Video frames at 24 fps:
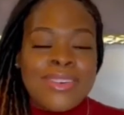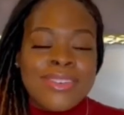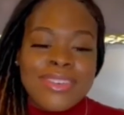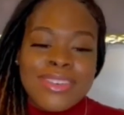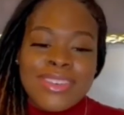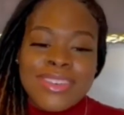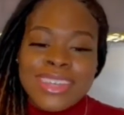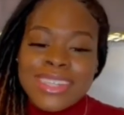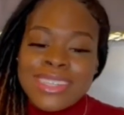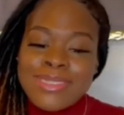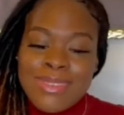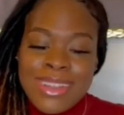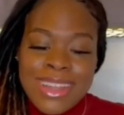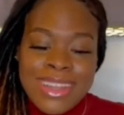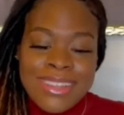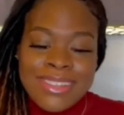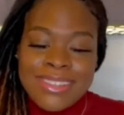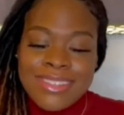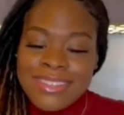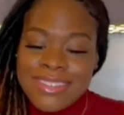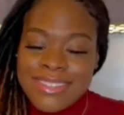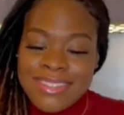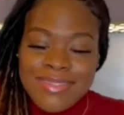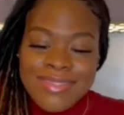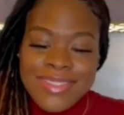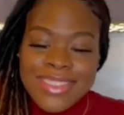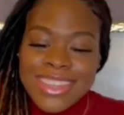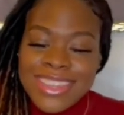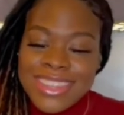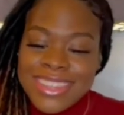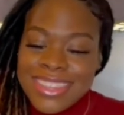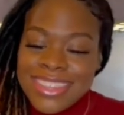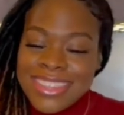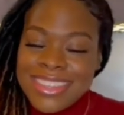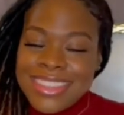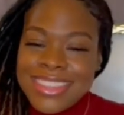Chris Brown,
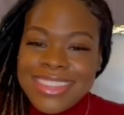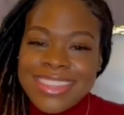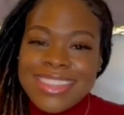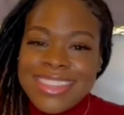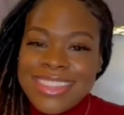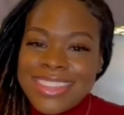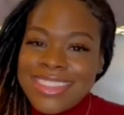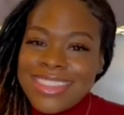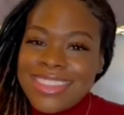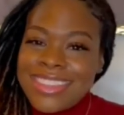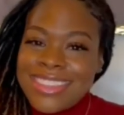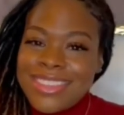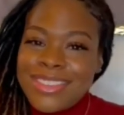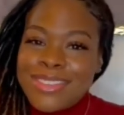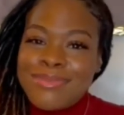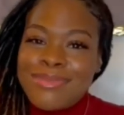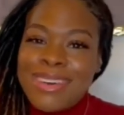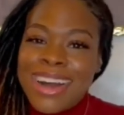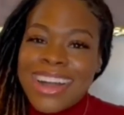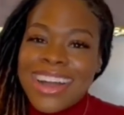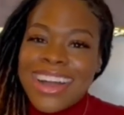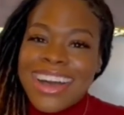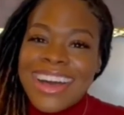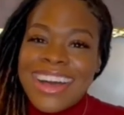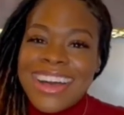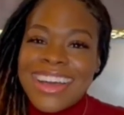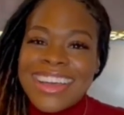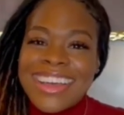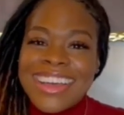you my guy.